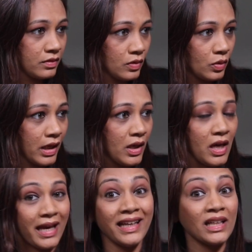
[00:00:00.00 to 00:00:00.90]
okay,
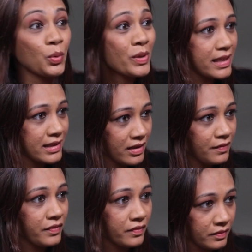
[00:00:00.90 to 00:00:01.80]

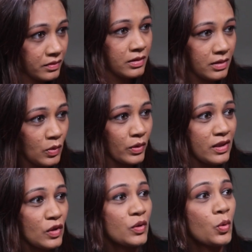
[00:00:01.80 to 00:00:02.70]
inquisitive. Okay,
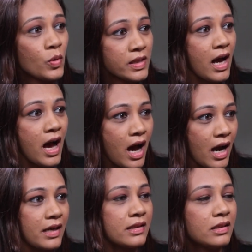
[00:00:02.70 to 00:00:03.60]
so those
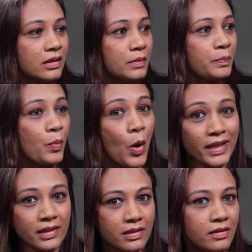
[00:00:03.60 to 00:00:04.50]
are the
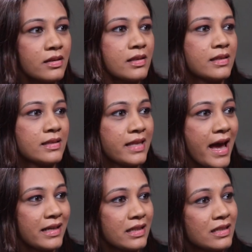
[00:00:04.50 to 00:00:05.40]
pointers
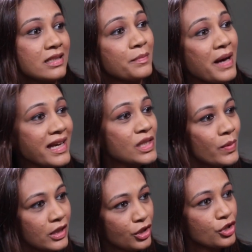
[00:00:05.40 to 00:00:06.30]
that determines
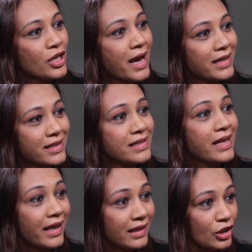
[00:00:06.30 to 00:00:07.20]
whether your child is
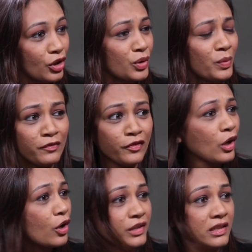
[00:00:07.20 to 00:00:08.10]
healthy or not. We've
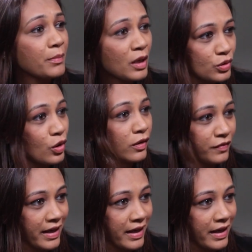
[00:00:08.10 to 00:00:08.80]
forgotten about all of